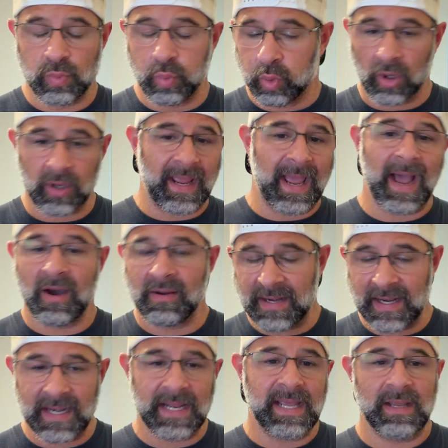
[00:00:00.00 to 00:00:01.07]
work out and
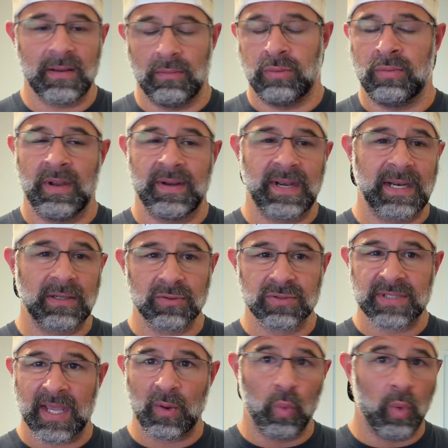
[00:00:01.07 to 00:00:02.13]
they'd eat and they'd
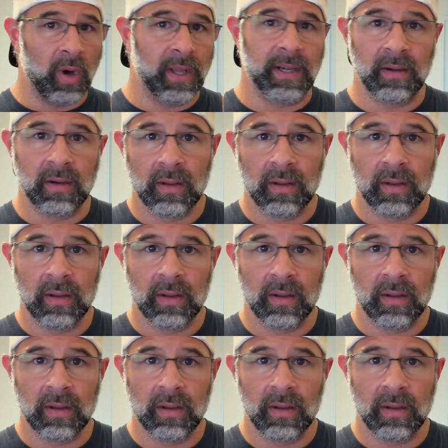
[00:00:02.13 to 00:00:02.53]
lose like 1.